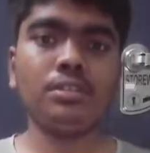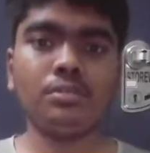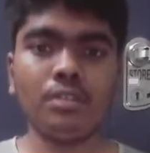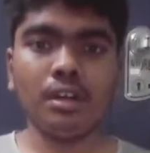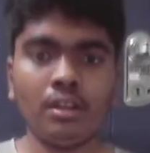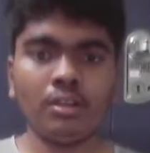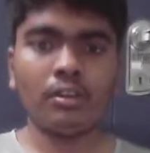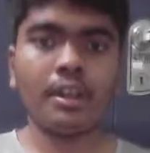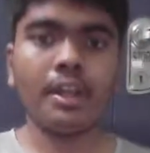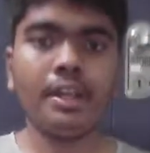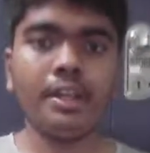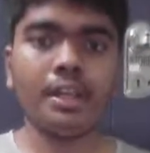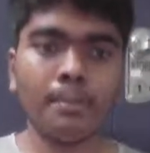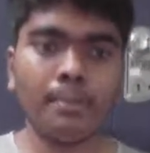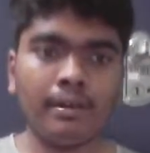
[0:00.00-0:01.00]
to
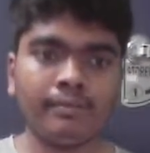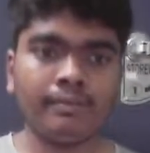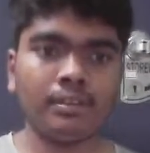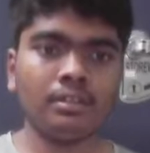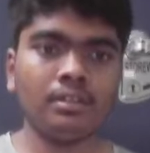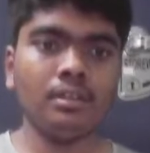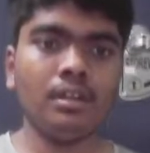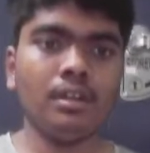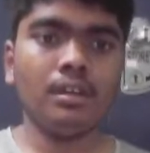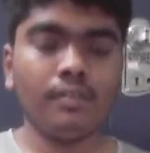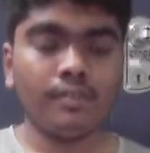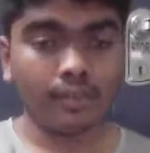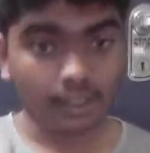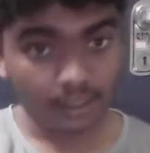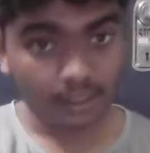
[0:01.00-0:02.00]
allocate a buffer
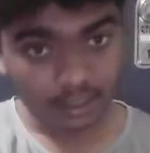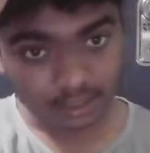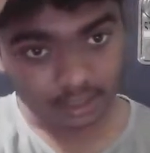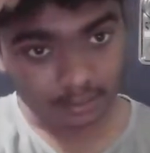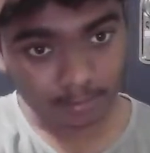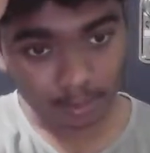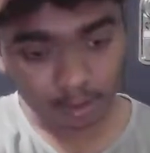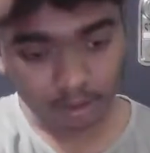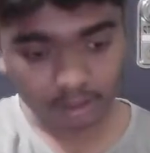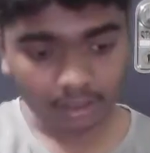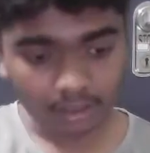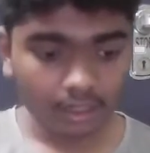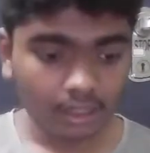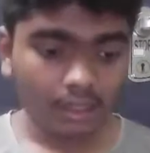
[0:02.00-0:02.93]
for a disk block.